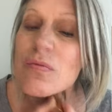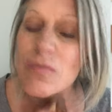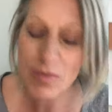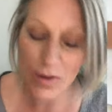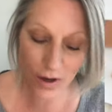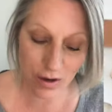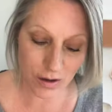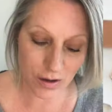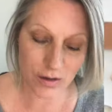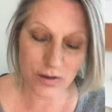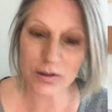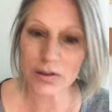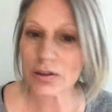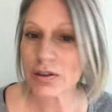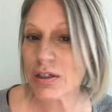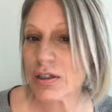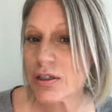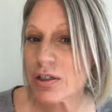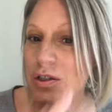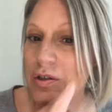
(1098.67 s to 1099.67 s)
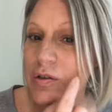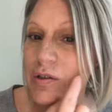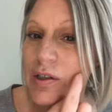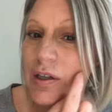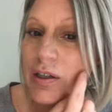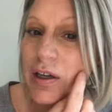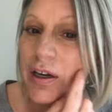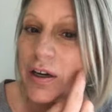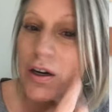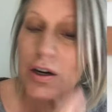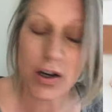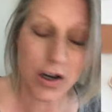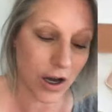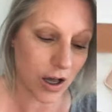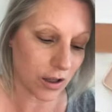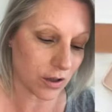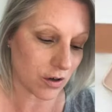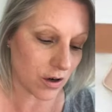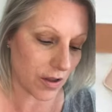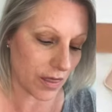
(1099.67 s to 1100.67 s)
Oh, I need to use a lighter
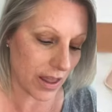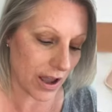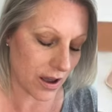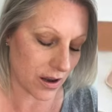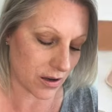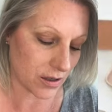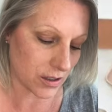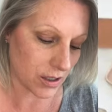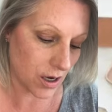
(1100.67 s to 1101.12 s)
color on that